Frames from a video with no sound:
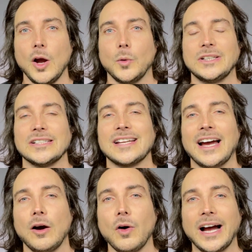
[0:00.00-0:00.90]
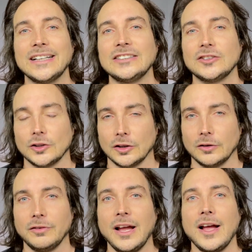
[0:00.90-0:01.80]
which is how I
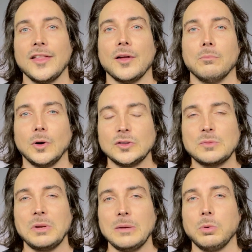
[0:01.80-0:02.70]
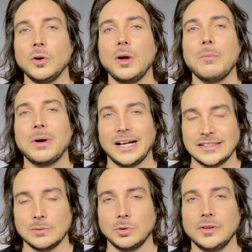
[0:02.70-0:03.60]
serve the most people
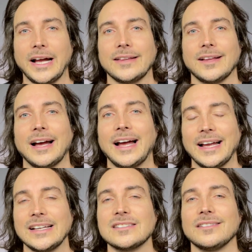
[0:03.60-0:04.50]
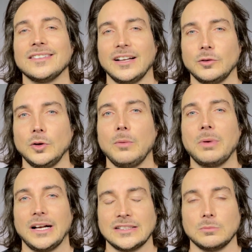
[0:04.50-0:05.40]
possible at the highest level
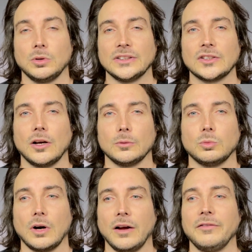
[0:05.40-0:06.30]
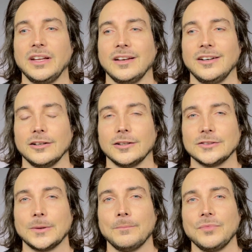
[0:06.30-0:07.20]
possible. It's called Raw Vegan Heroes.